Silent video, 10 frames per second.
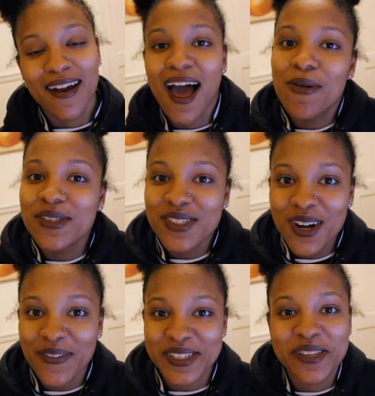I was
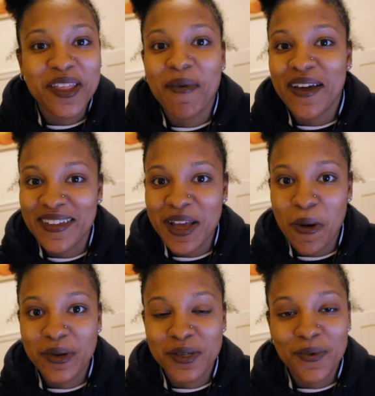nervous that they might think it
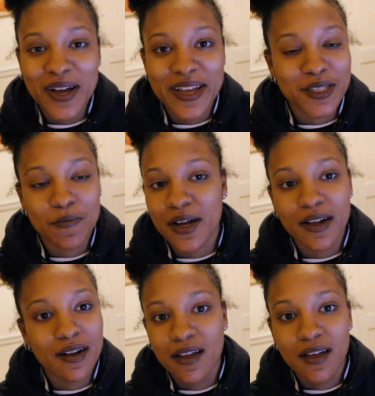was a waste,
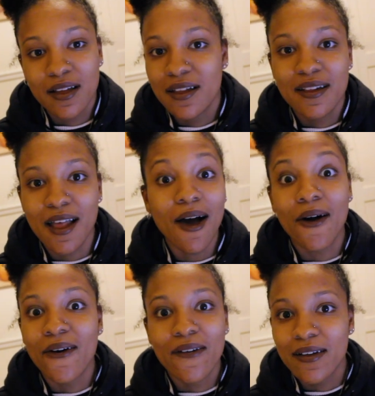but
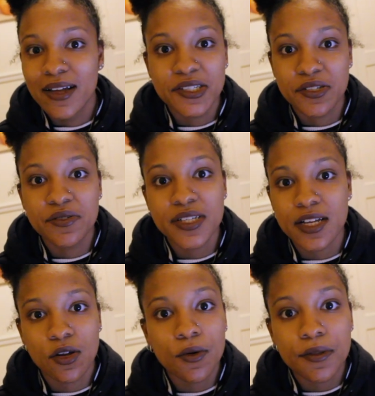no. As soon as
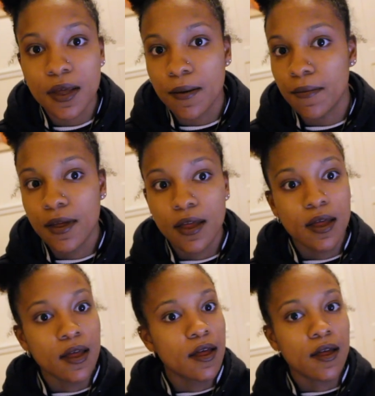I told them,
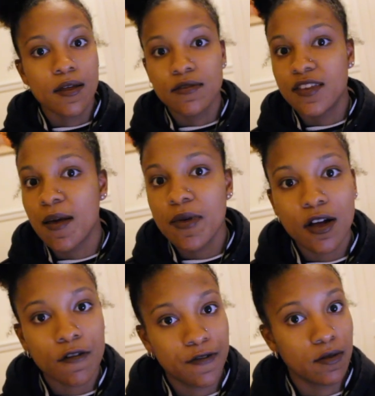
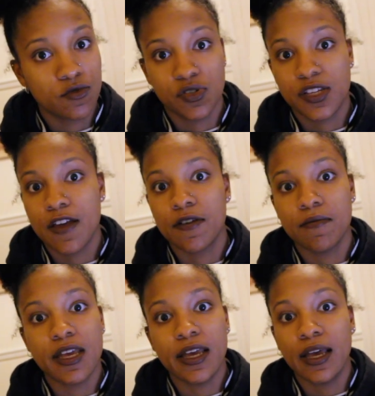Tammy'Dele Films was giving
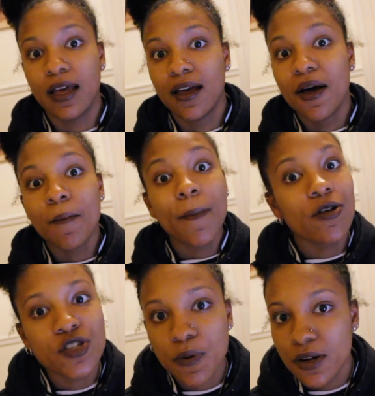me
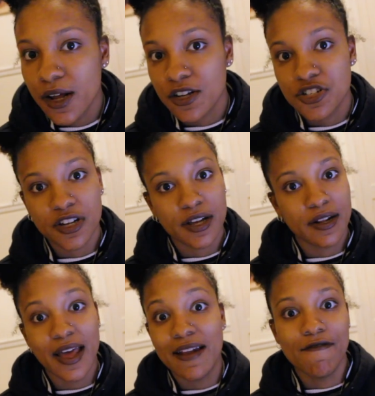
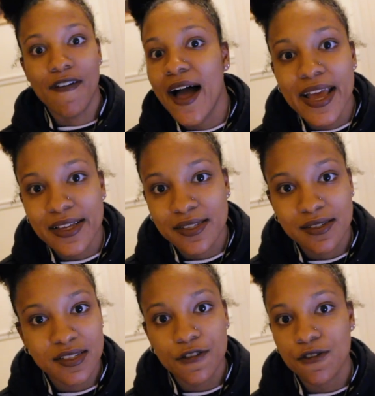post-production advice,
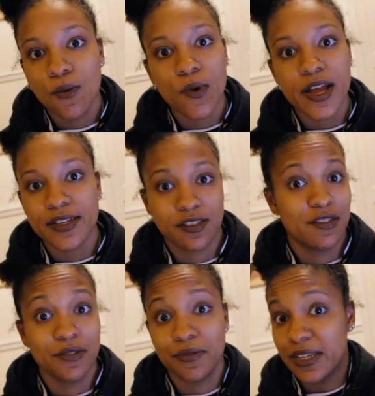different ways
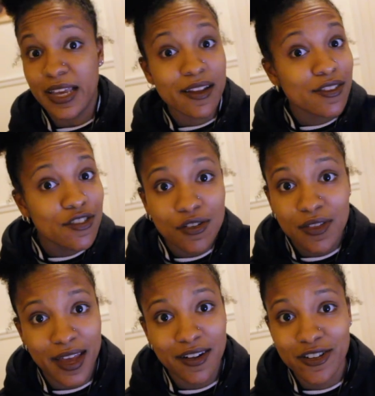to get into
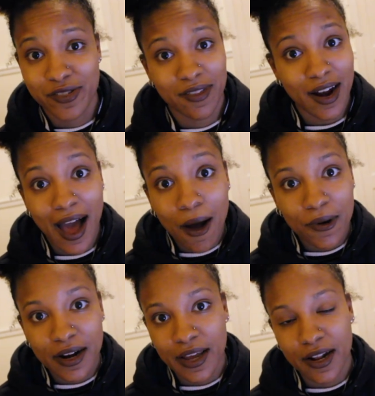the industry that I
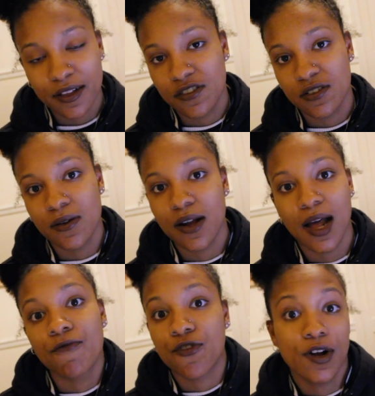want to get into and
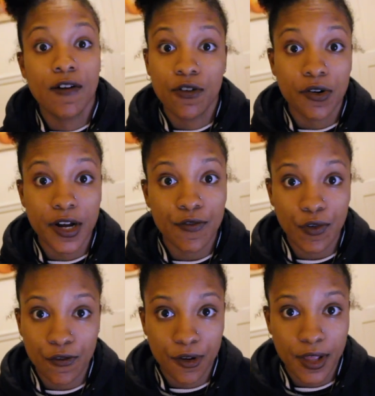I'm forever
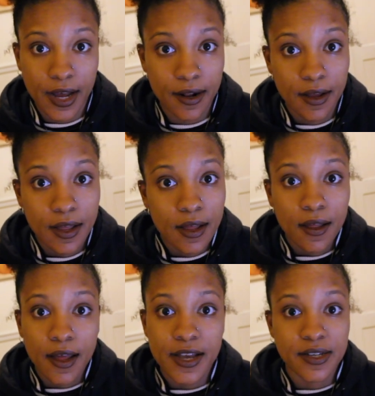grateful for that.
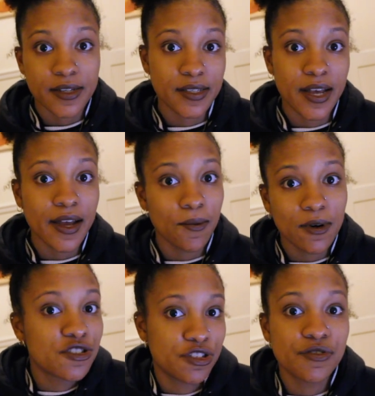As I said,
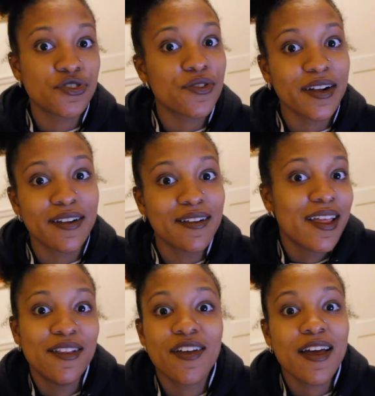once you join
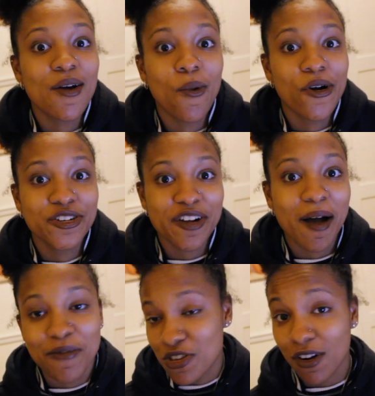and take a
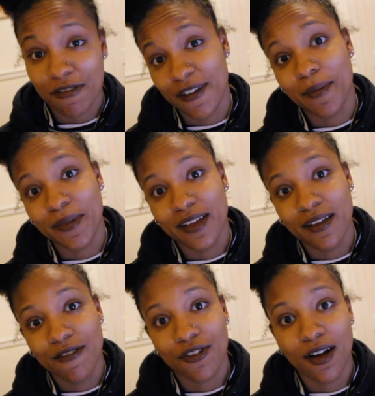workshop, you are family
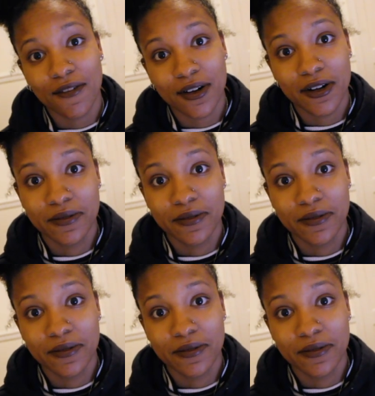forever.